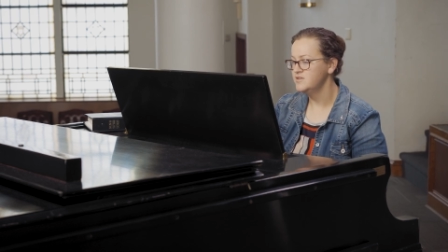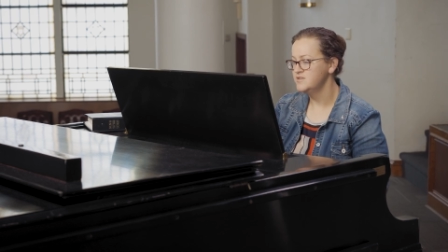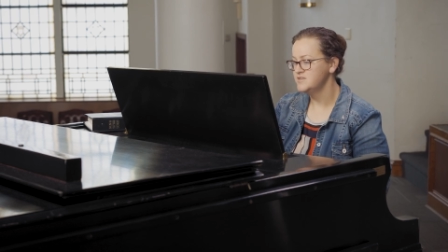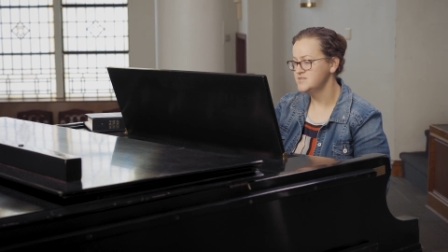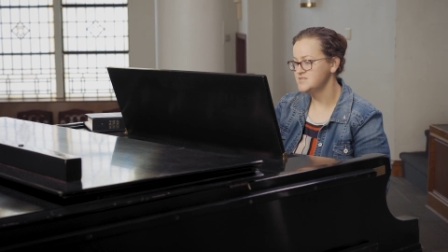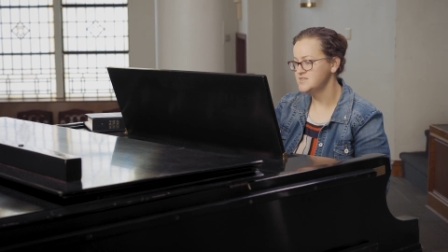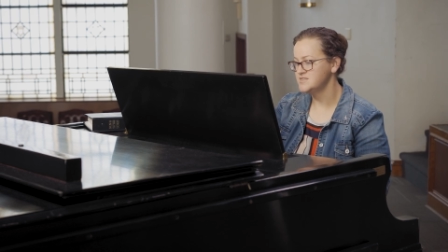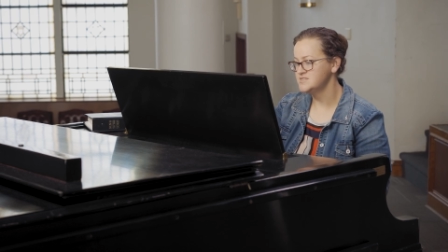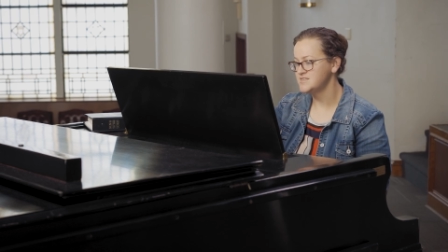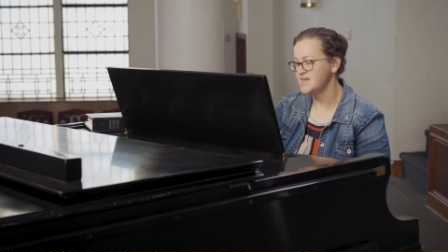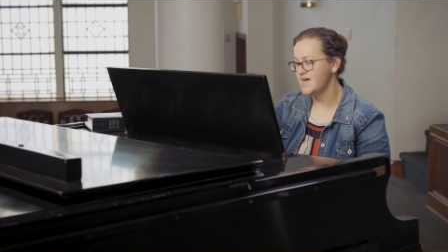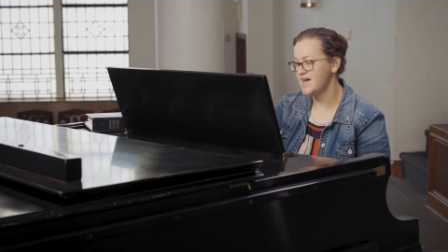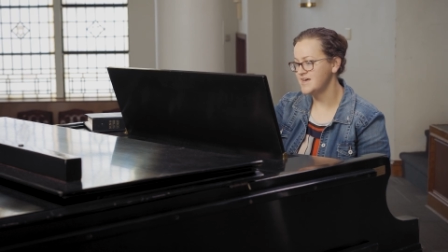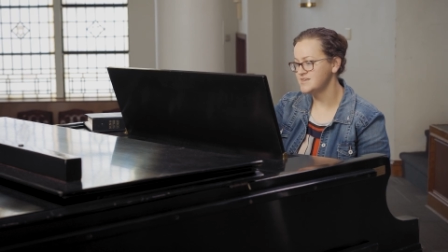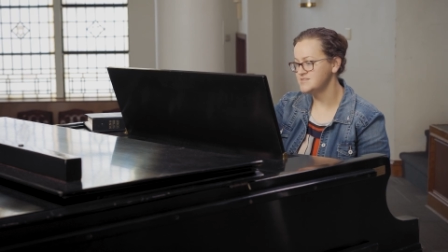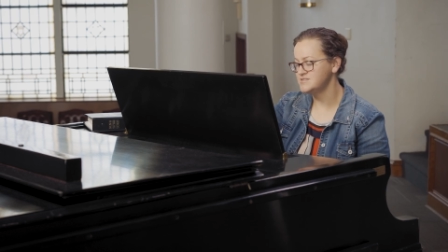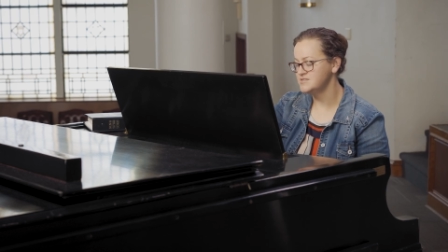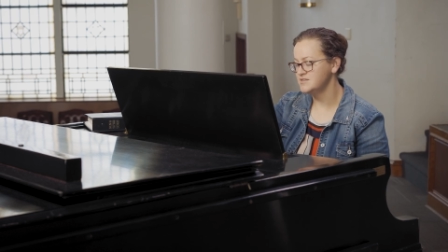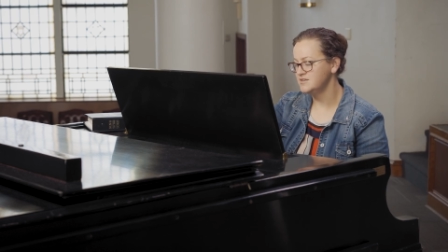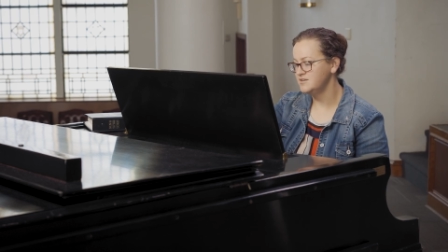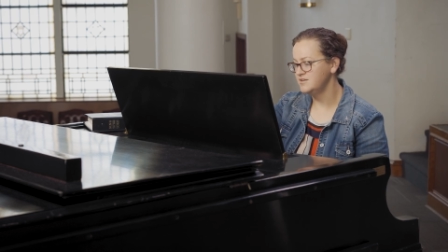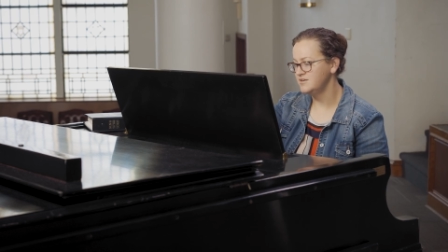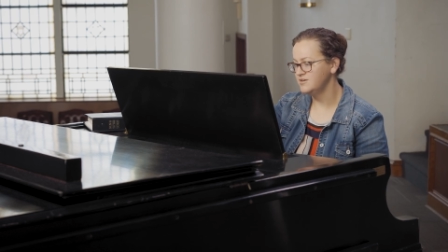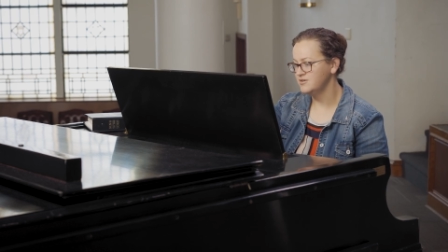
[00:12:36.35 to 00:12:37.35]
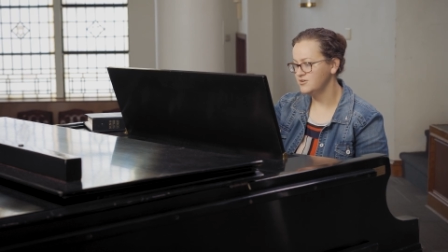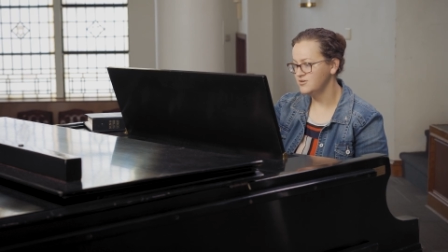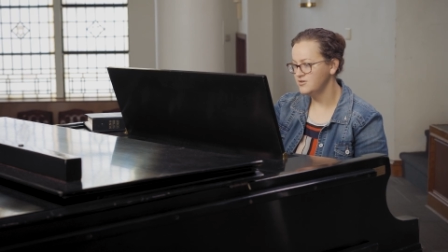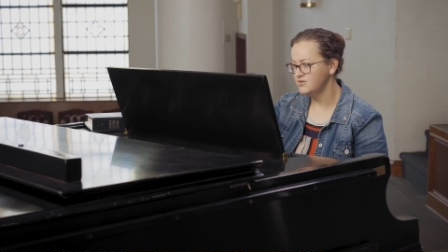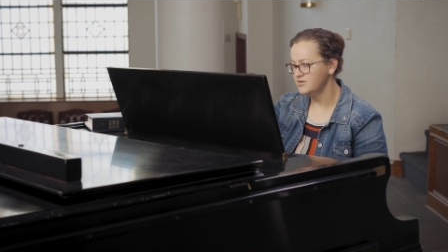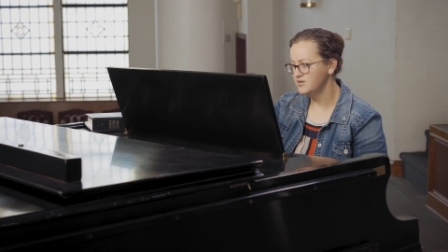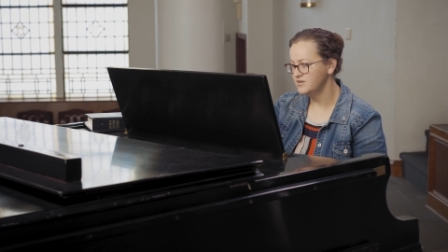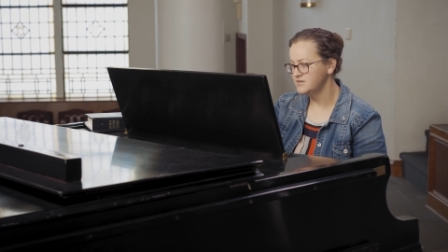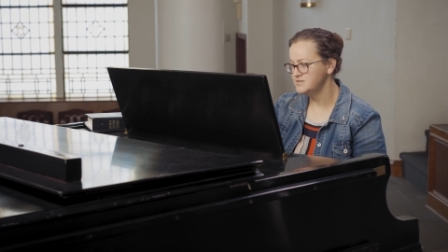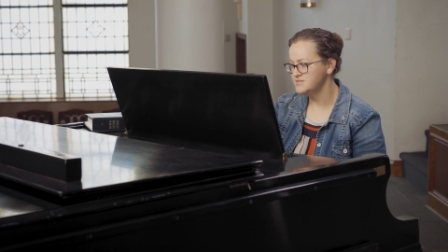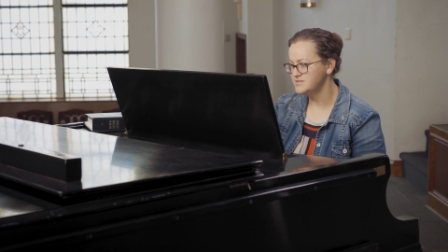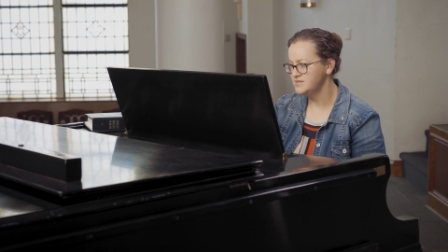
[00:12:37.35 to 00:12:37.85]
This is As the Deer
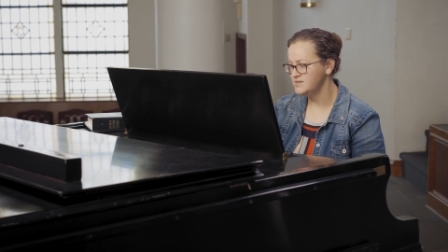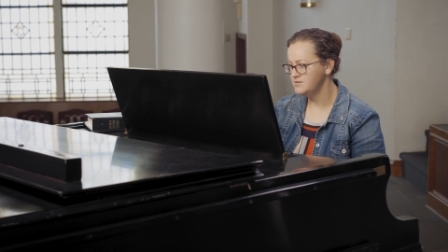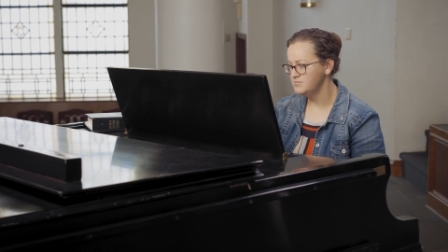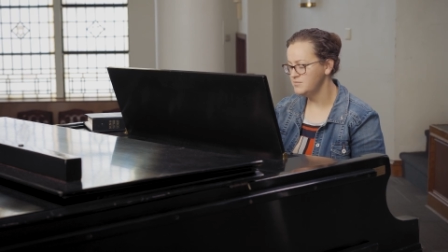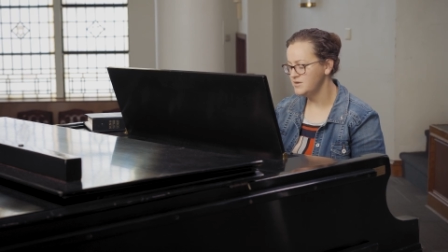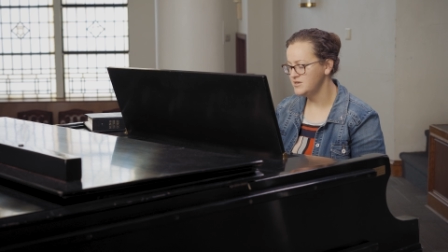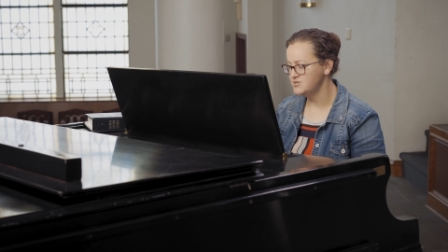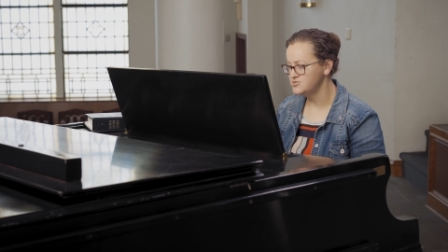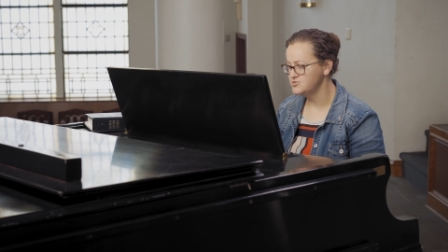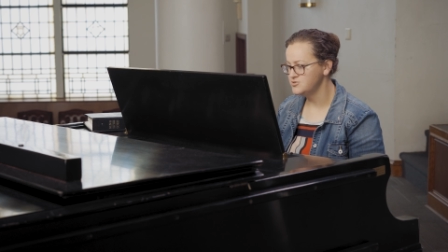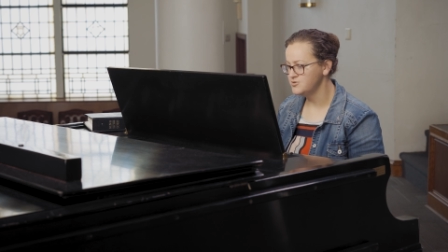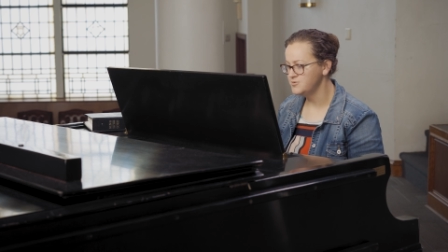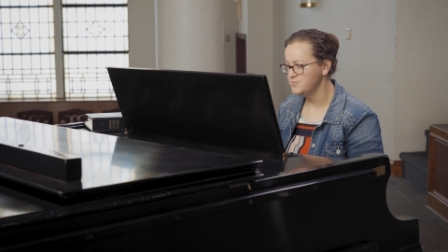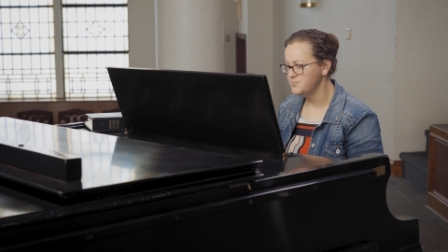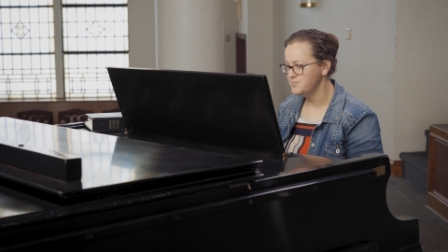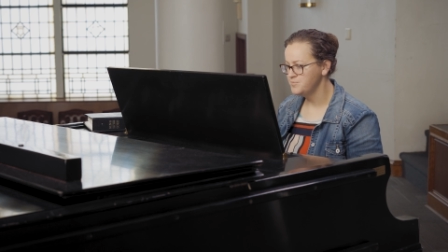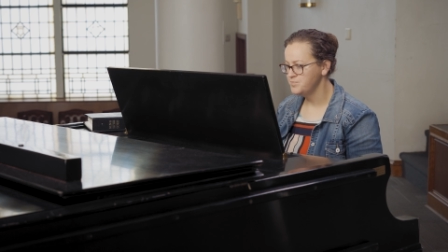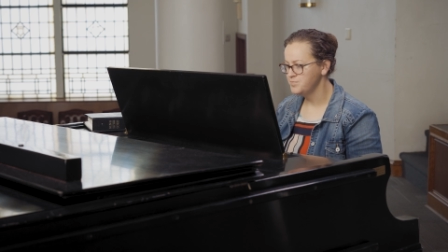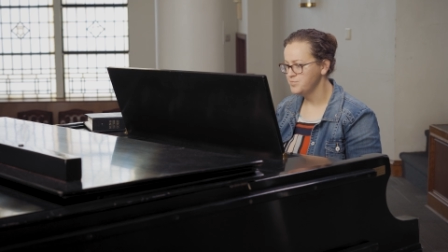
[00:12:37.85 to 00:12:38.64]
in D major.